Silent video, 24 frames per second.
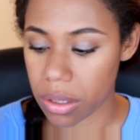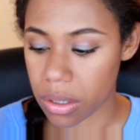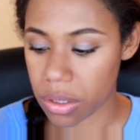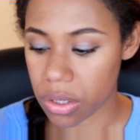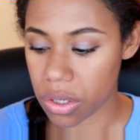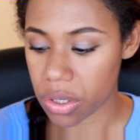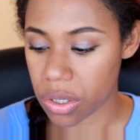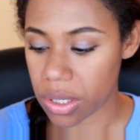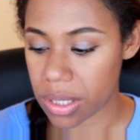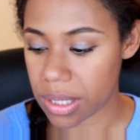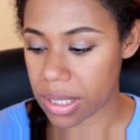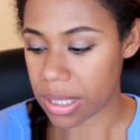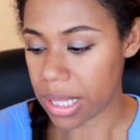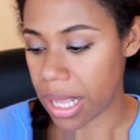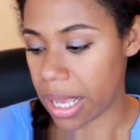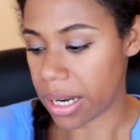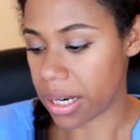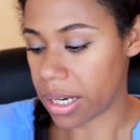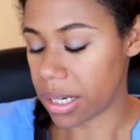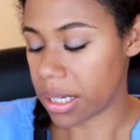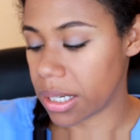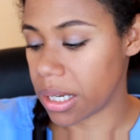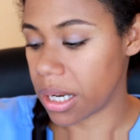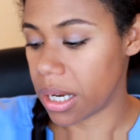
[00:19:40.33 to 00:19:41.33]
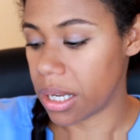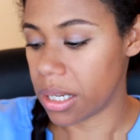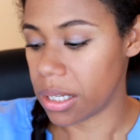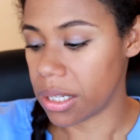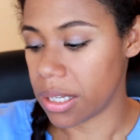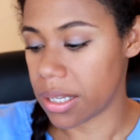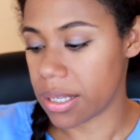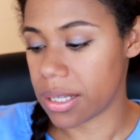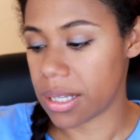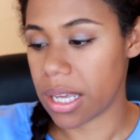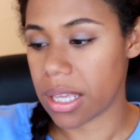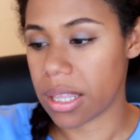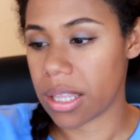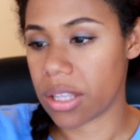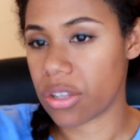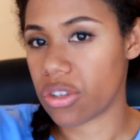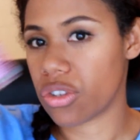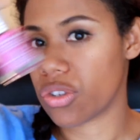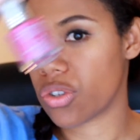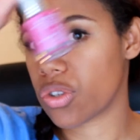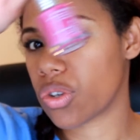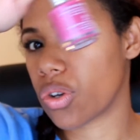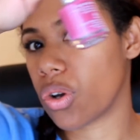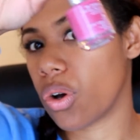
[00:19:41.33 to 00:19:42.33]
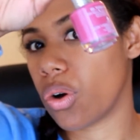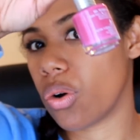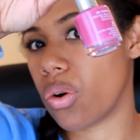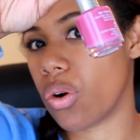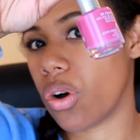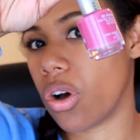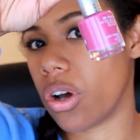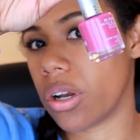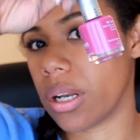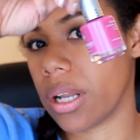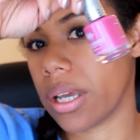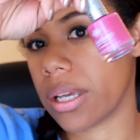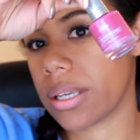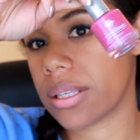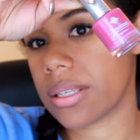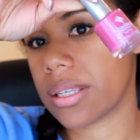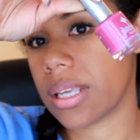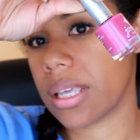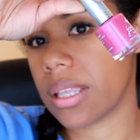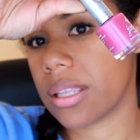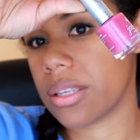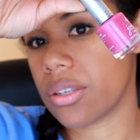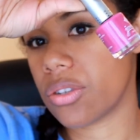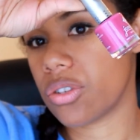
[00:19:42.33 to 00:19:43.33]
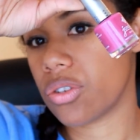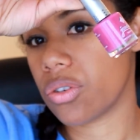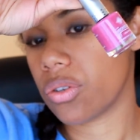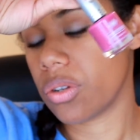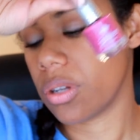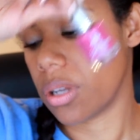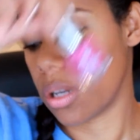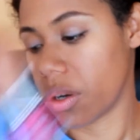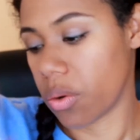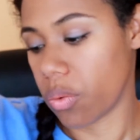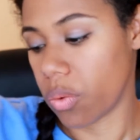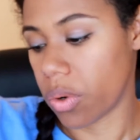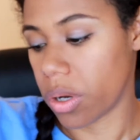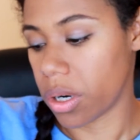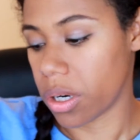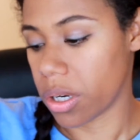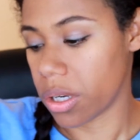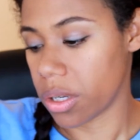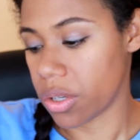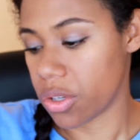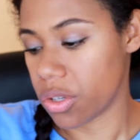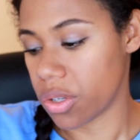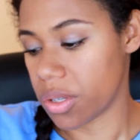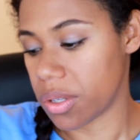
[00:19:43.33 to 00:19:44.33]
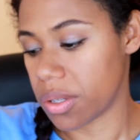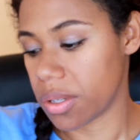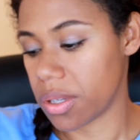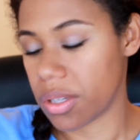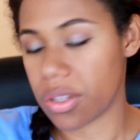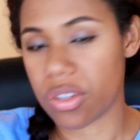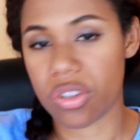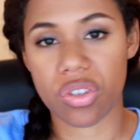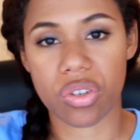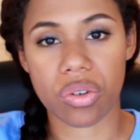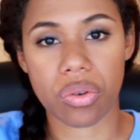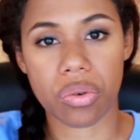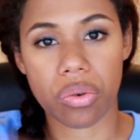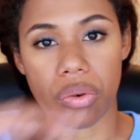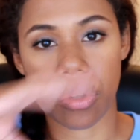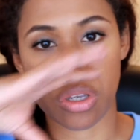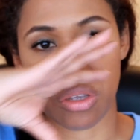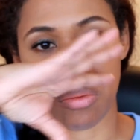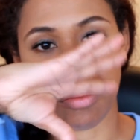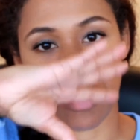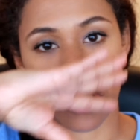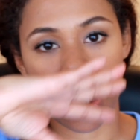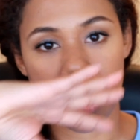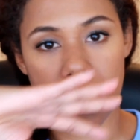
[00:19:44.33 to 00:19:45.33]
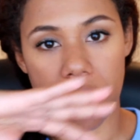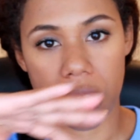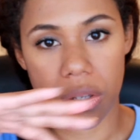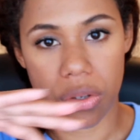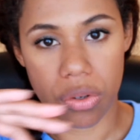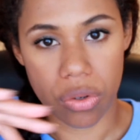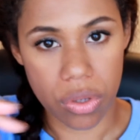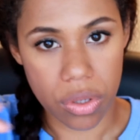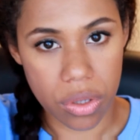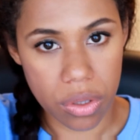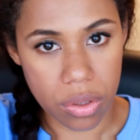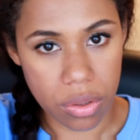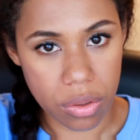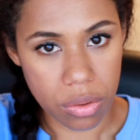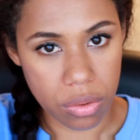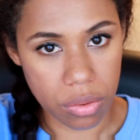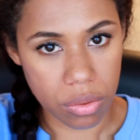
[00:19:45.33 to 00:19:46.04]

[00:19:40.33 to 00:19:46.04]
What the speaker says: standard colors like they just go on, like say this Jordana one, it's just creamy and it just